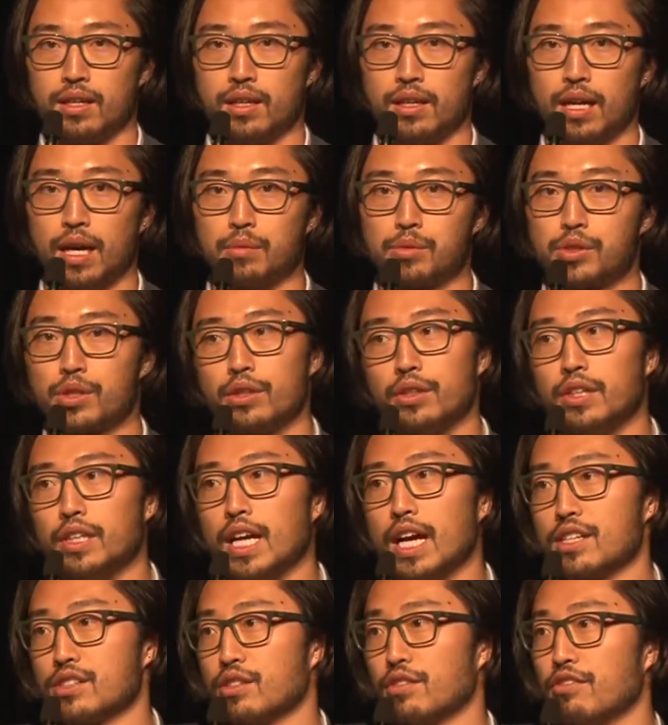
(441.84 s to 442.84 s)
I'm sure you
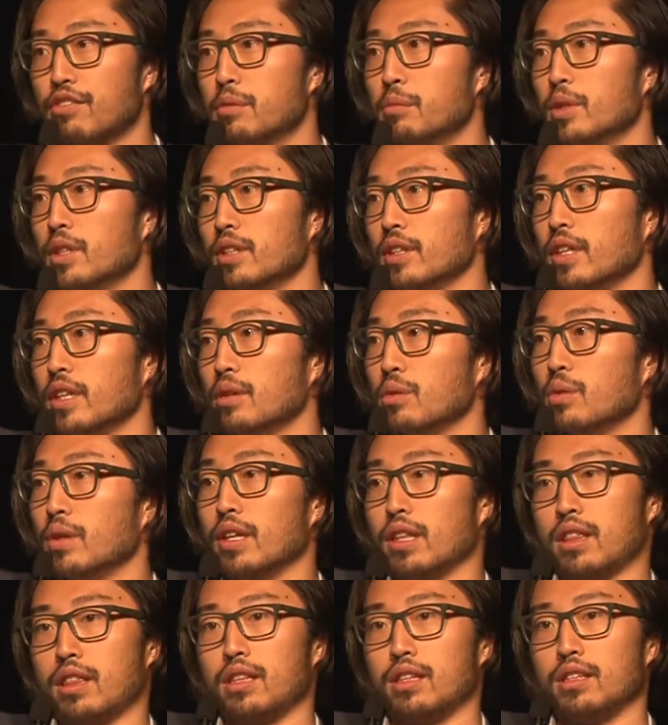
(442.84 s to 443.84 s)
guys are familiar
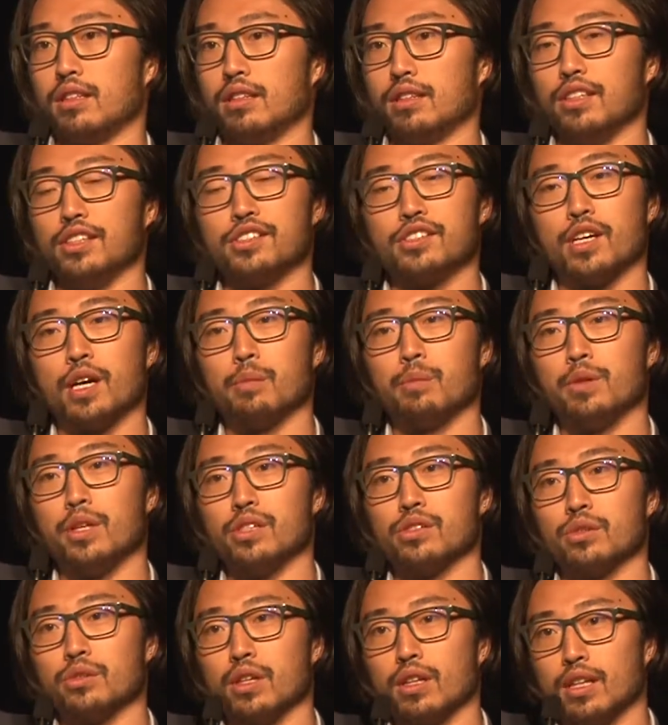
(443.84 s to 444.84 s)
with these companies
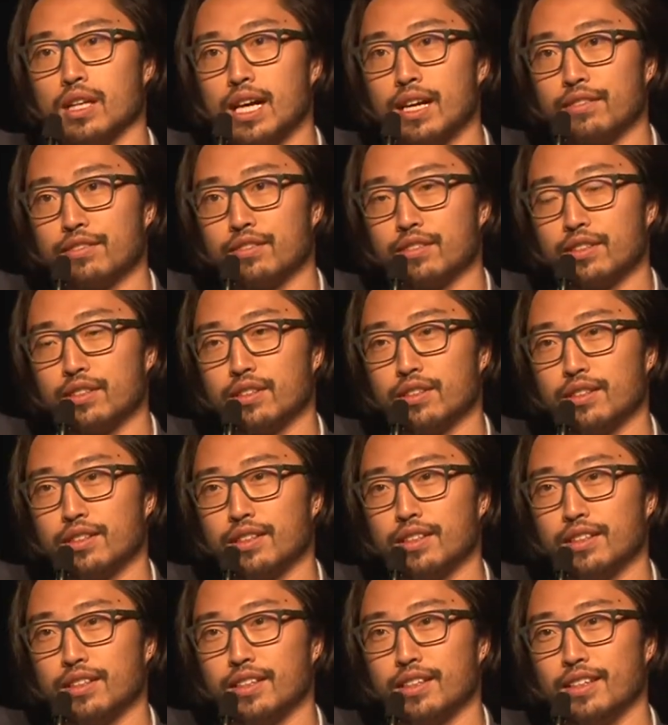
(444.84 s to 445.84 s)
on the left
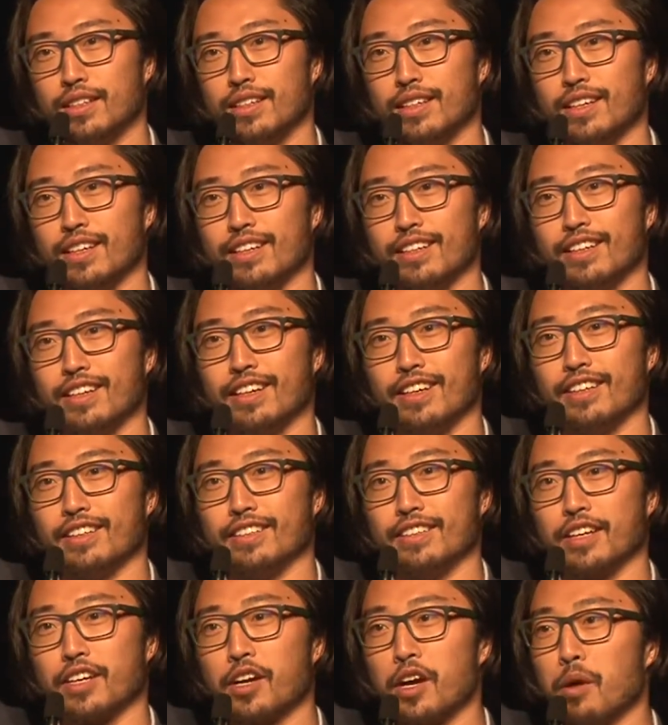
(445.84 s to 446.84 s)
and
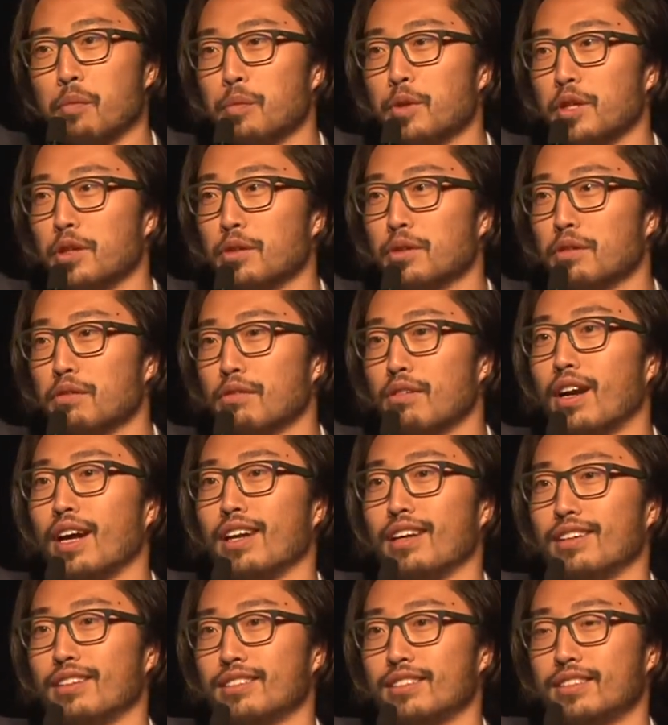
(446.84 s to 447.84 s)
the company on the
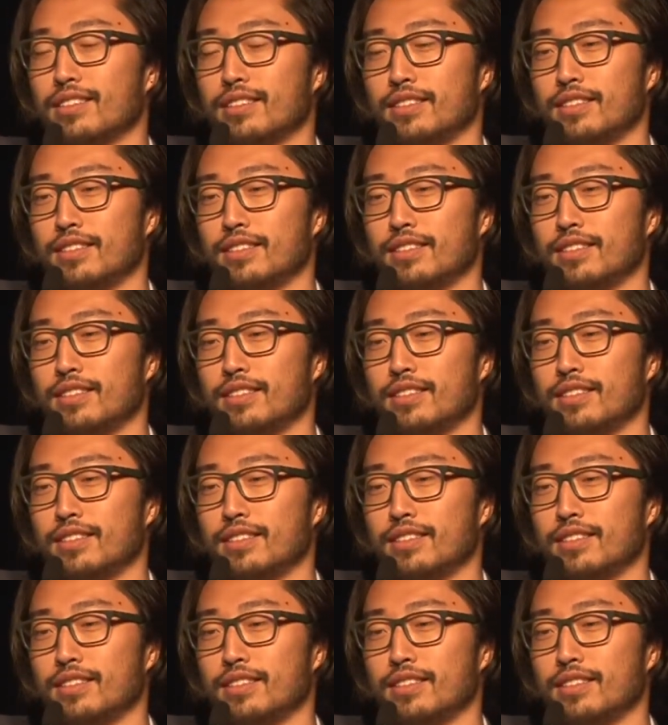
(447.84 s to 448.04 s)
right.